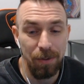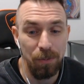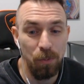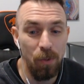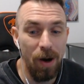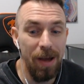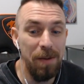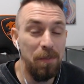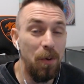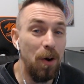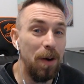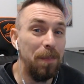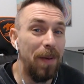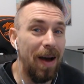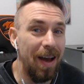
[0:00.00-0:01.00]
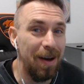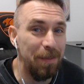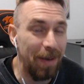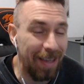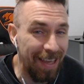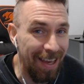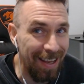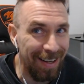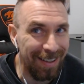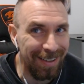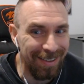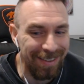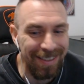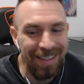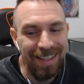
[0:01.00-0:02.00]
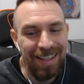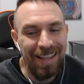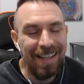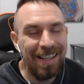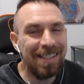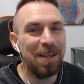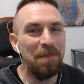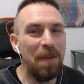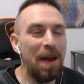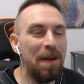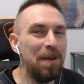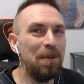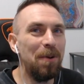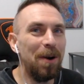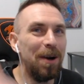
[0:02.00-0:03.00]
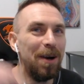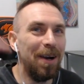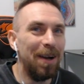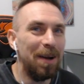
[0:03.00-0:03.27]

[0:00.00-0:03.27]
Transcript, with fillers: One more biomechanical. So maybe we're